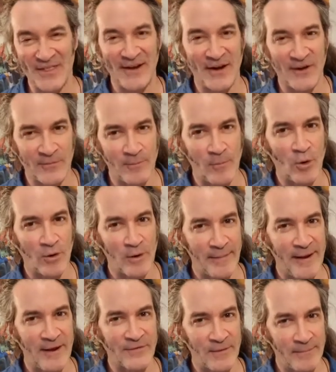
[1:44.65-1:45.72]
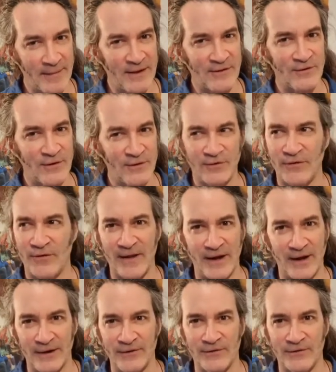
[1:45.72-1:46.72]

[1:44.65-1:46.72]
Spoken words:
that it's more about the message than it